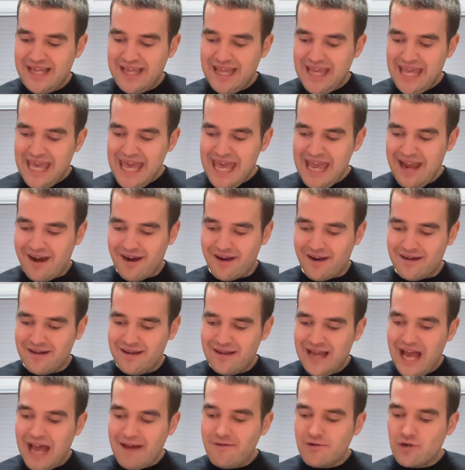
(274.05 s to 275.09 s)
Here,
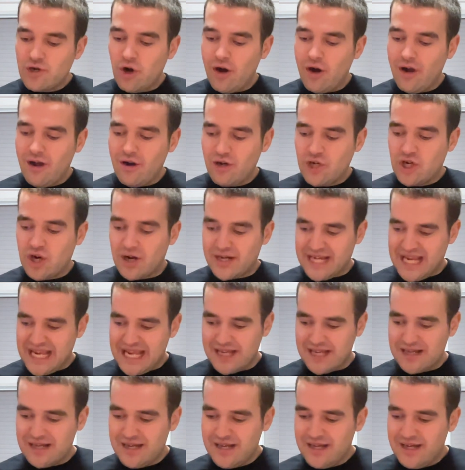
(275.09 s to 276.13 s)
have a coral
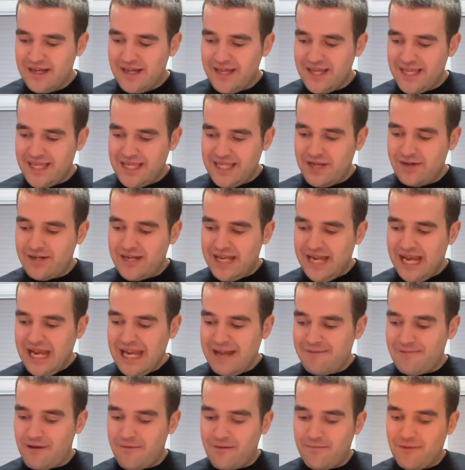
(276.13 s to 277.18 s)
cookie. You can eat
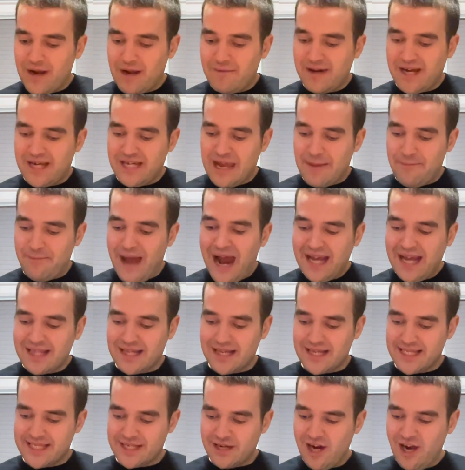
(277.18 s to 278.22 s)
it when you get back to
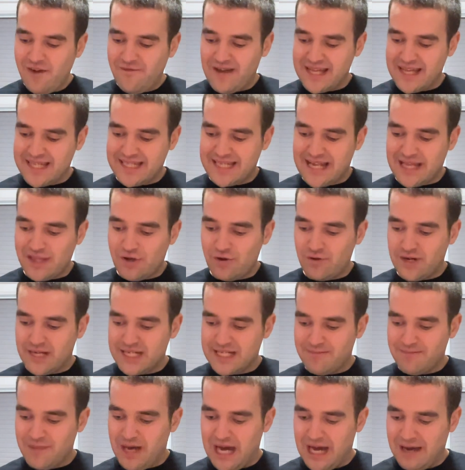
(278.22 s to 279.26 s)
the service, said
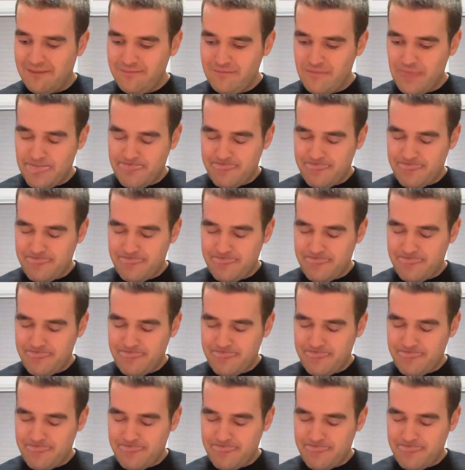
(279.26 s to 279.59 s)
Luca's mom.